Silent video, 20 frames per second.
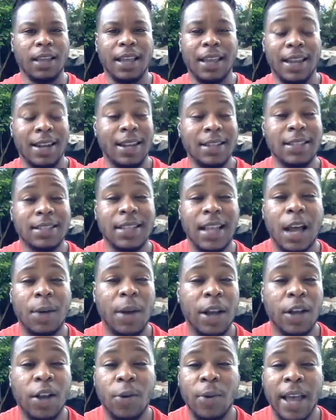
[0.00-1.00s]
And this is how
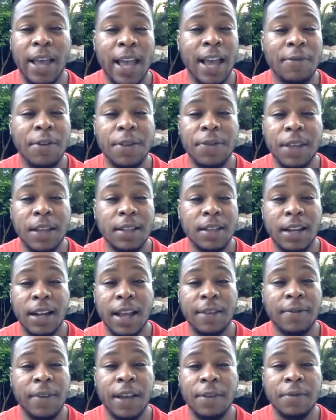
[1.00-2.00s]
I go at everything that
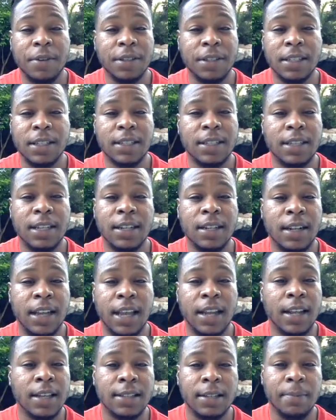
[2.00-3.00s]
I've ever succeeded
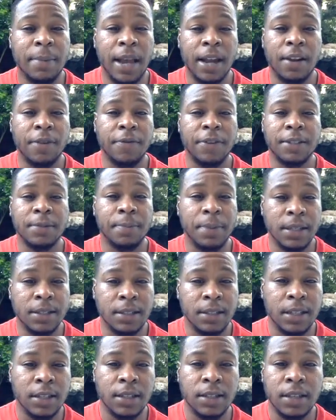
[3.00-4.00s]
at. It doesn't matter if it's
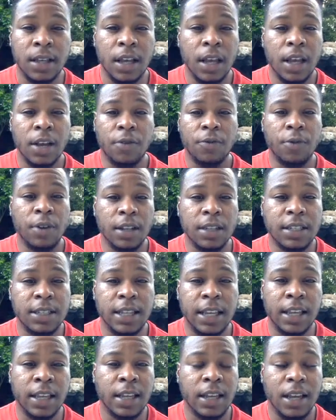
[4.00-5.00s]
business, real
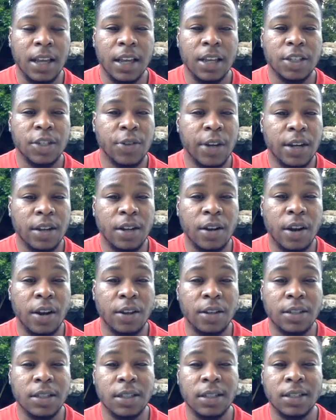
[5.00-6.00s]
estate, trading
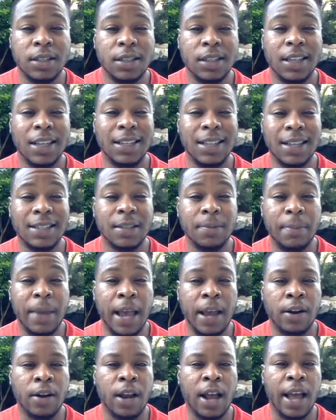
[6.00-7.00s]
currencies. It doesn't
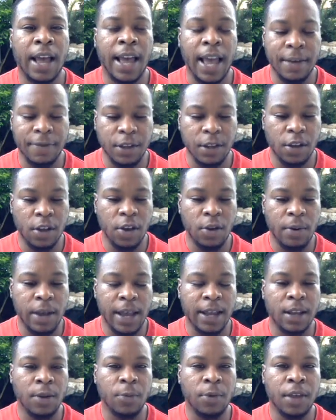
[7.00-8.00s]
matter. I have to go
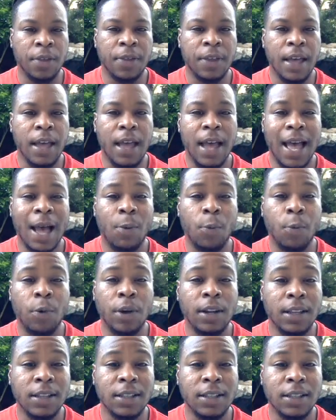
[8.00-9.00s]
at it with I'm
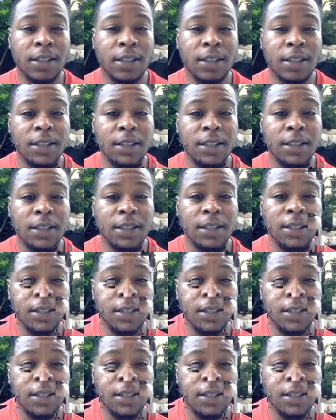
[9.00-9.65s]
willing to risk it